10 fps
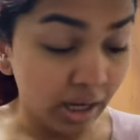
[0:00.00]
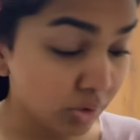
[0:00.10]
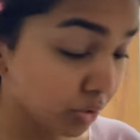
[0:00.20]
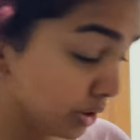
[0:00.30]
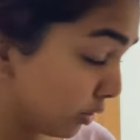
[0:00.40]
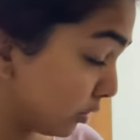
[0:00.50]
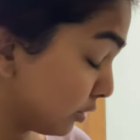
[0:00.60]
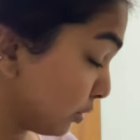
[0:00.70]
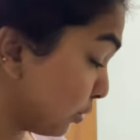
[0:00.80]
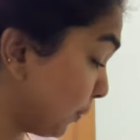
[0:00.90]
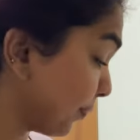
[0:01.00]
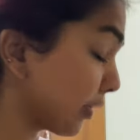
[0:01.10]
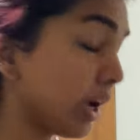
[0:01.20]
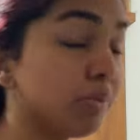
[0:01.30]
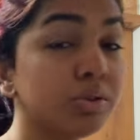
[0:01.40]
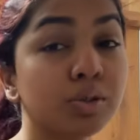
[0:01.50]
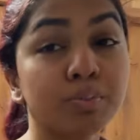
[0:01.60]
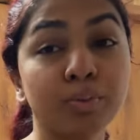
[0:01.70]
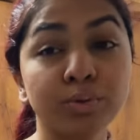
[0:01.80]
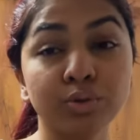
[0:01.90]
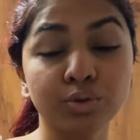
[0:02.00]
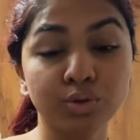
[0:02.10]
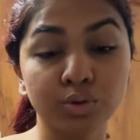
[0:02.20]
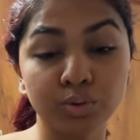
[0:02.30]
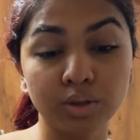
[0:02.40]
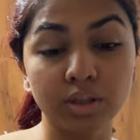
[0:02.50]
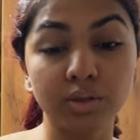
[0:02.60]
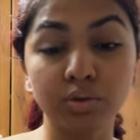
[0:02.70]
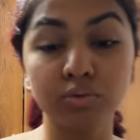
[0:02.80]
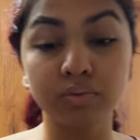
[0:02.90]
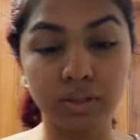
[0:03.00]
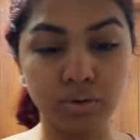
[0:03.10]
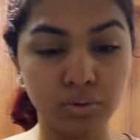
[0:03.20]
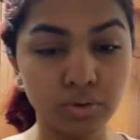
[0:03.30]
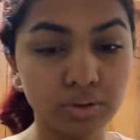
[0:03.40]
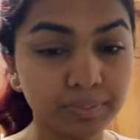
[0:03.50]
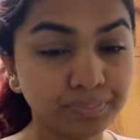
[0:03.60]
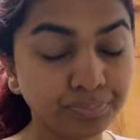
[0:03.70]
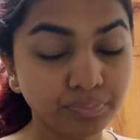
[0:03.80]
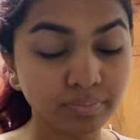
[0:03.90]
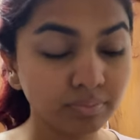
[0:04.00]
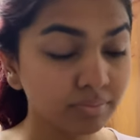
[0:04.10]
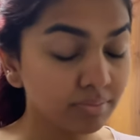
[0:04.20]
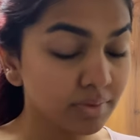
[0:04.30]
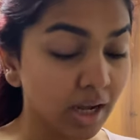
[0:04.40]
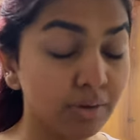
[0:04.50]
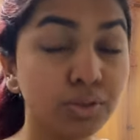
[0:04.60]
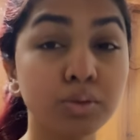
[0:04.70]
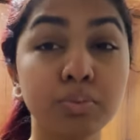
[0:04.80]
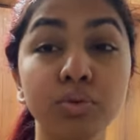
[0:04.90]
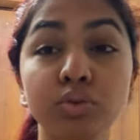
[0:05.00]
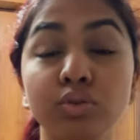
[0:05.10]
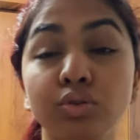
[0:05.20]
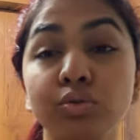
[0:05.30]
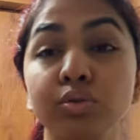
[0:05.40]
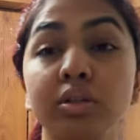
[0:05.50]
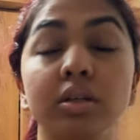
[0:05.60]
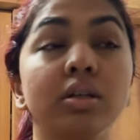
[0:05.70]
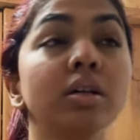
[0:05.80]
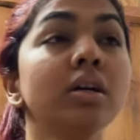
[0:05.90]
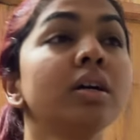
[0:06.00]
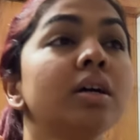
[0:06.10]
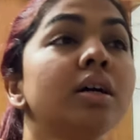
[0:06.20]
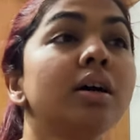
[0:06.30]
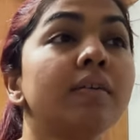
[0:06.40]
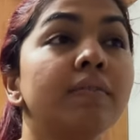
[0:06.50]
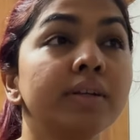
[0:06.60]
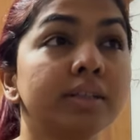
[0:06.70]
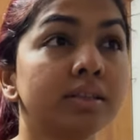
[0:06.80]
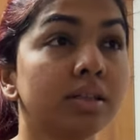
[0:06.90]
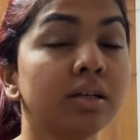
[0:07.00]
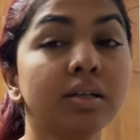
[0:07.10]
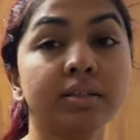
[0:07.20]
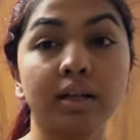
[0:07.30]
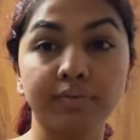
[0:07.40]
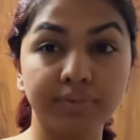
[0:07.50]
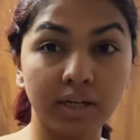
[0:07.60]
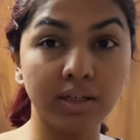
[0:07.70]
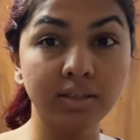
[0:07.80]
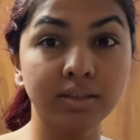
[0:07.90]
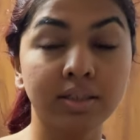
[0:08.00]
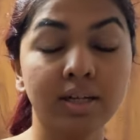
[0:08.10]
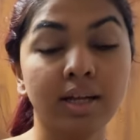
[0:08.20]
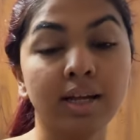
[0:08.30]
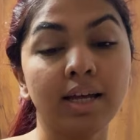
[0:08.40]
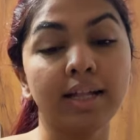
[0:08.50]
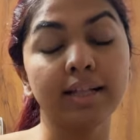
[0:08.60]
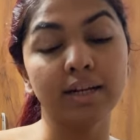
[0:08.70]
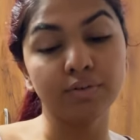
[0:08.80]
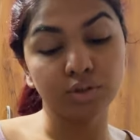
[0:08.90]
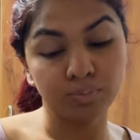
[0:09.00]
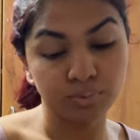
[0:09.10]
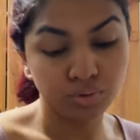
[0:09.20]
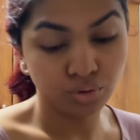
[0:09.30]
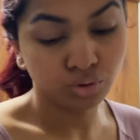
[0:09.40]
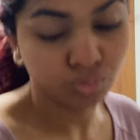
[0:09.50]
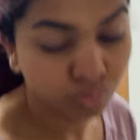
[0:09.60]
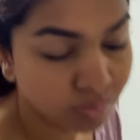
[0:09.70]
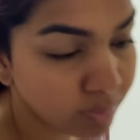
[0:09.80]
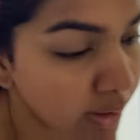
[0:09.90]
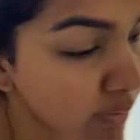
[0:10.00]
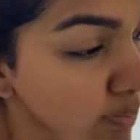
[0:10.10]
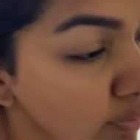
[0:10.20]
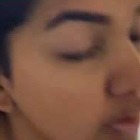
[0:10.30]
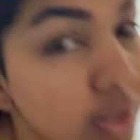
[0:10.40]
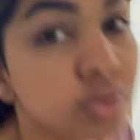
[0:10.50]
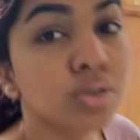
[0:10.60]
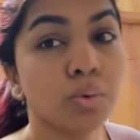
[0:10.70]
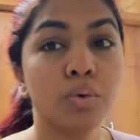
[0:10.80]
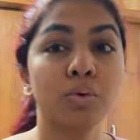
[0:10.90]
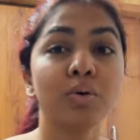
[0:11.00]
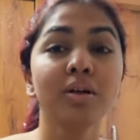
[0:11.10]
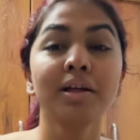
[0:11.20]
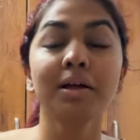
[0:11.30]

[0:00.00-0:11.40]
Today also I was supposed to shoot 2 videos. I was supposed to shoot with Navya, and then I was supposed to shoot one solo,